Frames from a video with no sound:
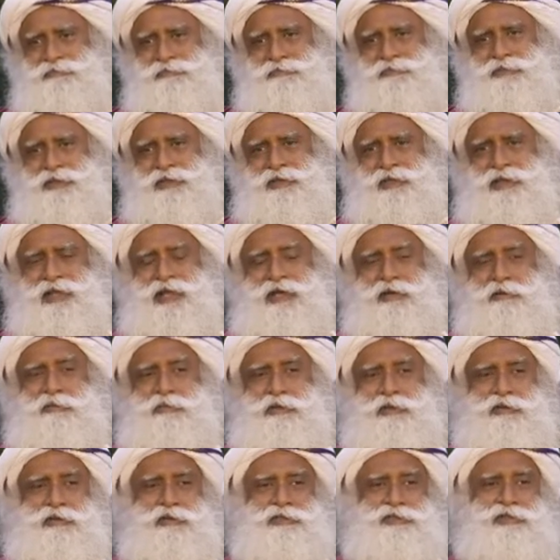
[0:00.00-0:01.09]
Not
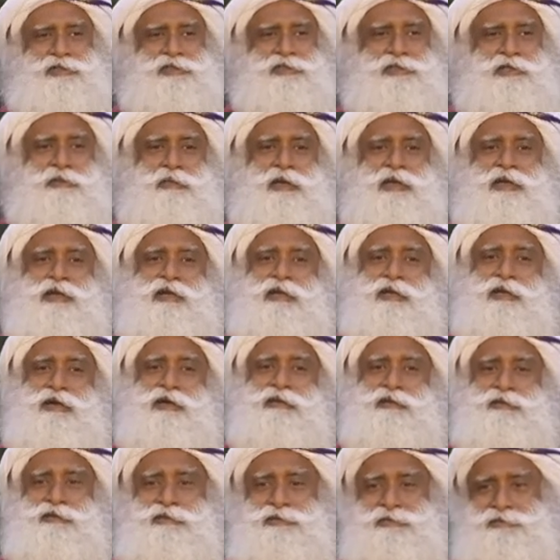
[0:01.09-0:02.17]
because he's remained
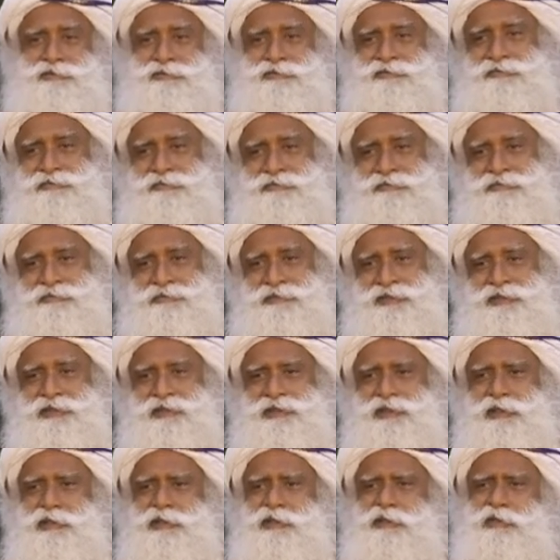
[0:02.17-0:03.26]
young,
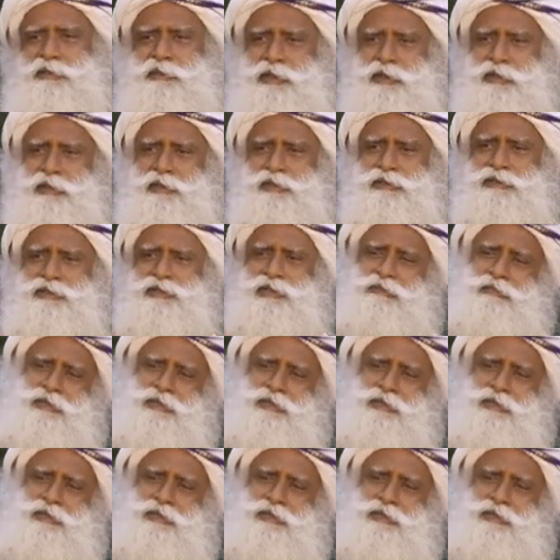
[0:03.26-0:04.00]
because somebody